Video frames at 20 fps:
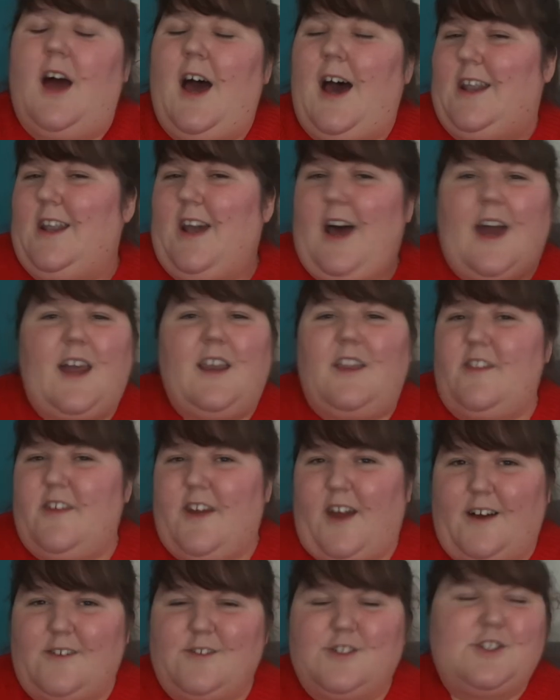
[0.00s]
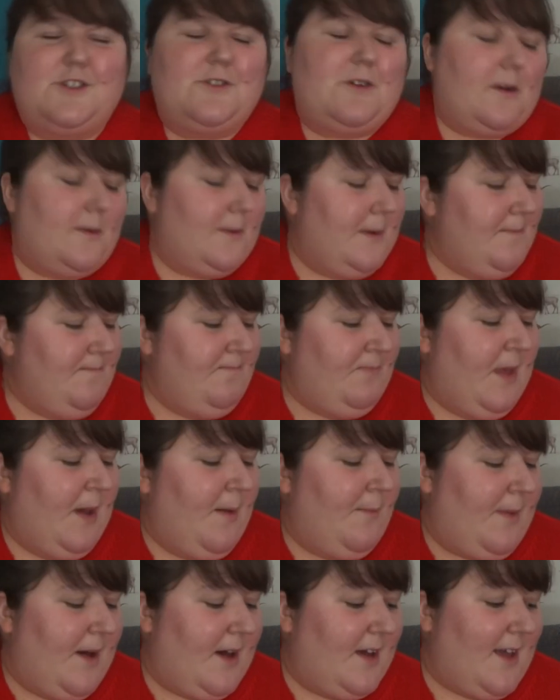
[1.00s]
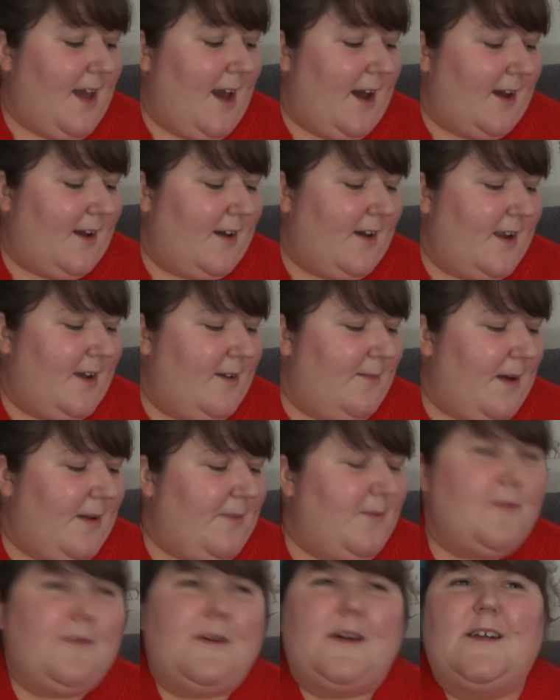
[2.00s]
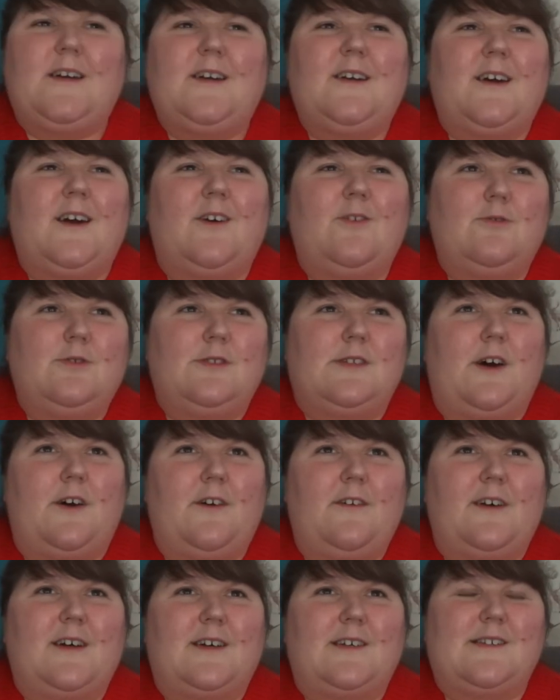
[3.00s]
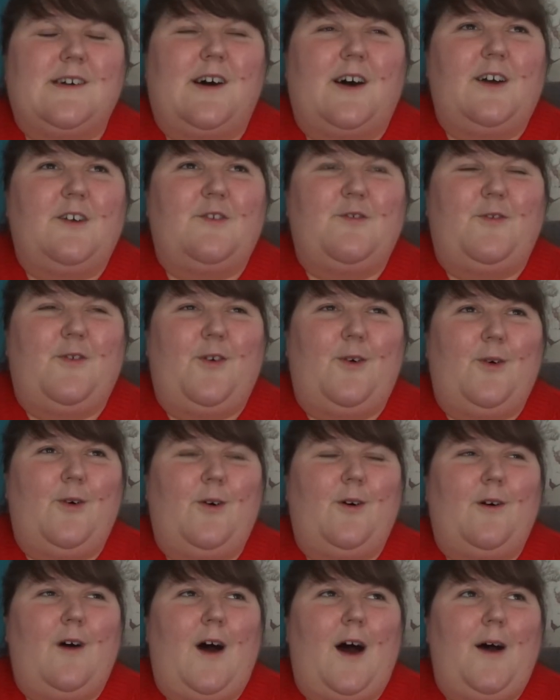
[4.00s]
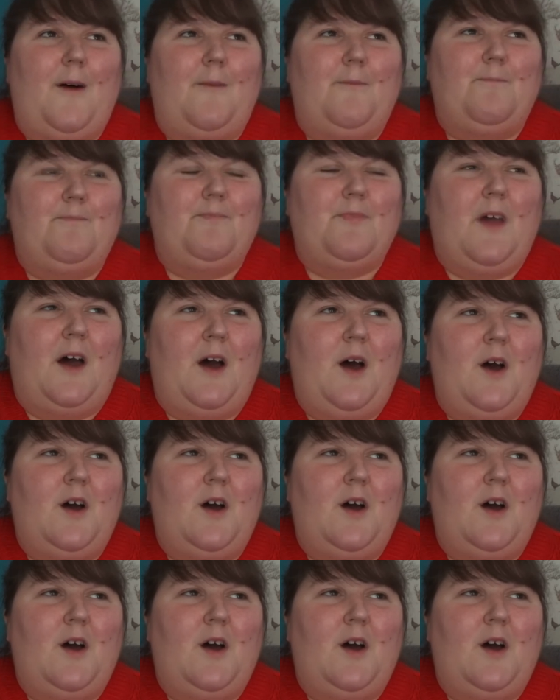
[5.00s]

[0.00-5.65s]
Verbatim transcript: and like anything else you know what I mean but yeah and it made me really also excited for um